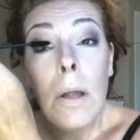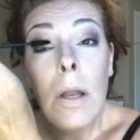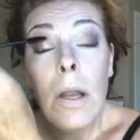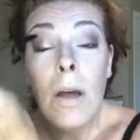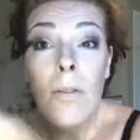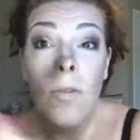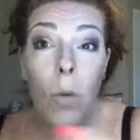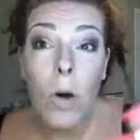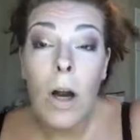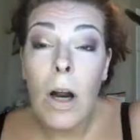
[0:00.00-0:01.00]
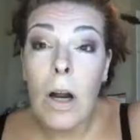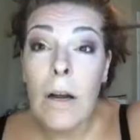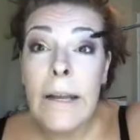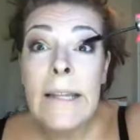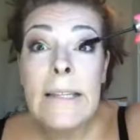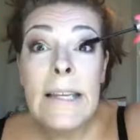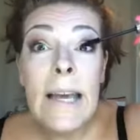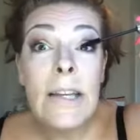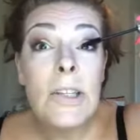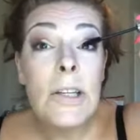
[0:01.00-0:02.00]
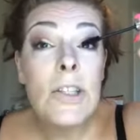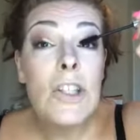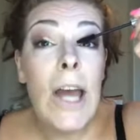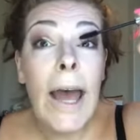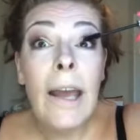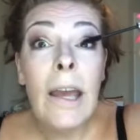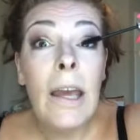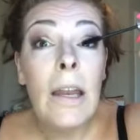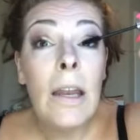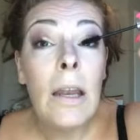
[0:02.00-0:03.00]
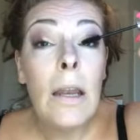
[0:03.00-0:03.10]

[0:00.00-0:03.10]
enough for her NCHS jacket